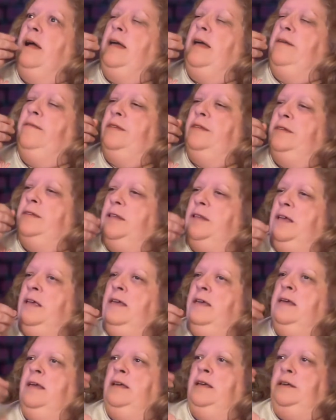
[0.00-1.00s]
I have to
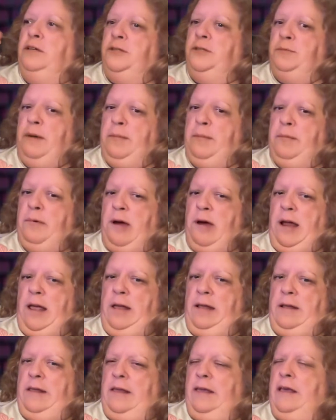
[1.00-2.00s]
think and use my
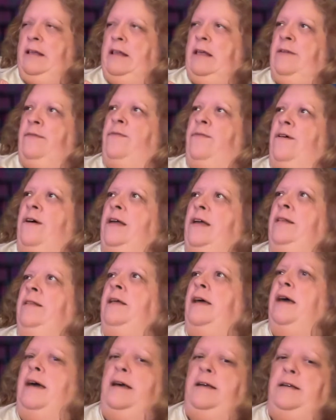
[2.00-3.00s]
brain. And I find
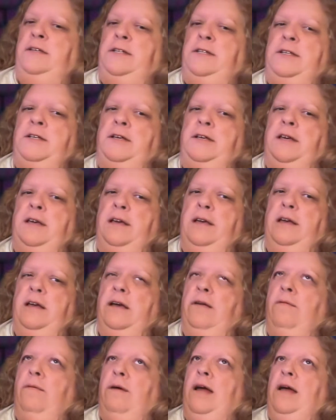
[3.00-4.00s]
that
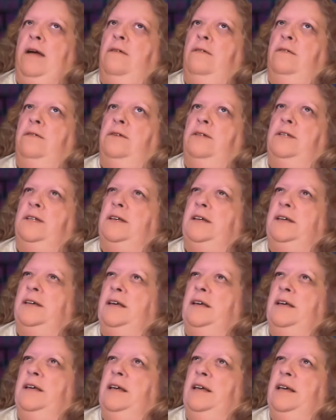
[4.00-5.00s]
around
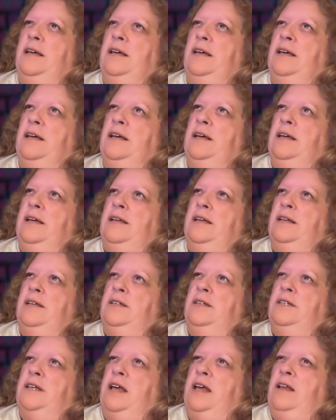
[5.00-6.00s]

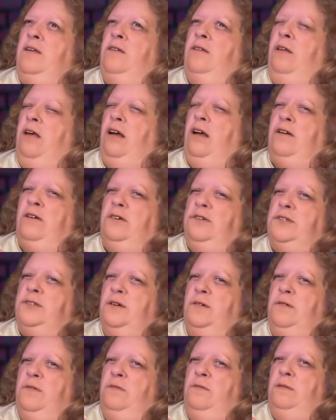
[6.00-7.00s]
10 o'clock or
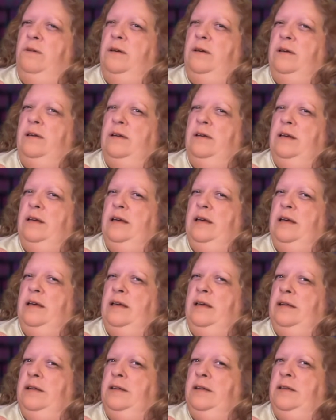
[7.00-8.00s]
so,
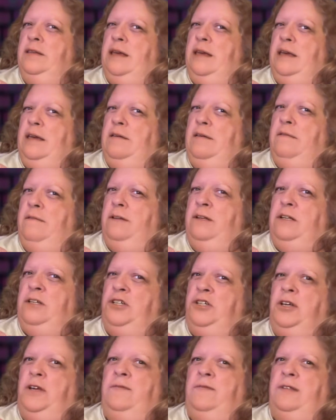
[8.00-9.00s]
like when the
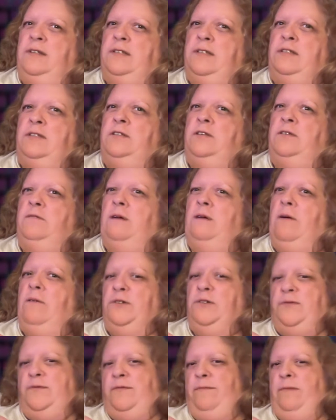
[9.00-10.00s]
shift is 2
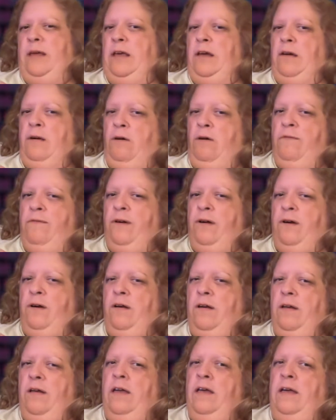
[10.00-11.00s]
hours from being over,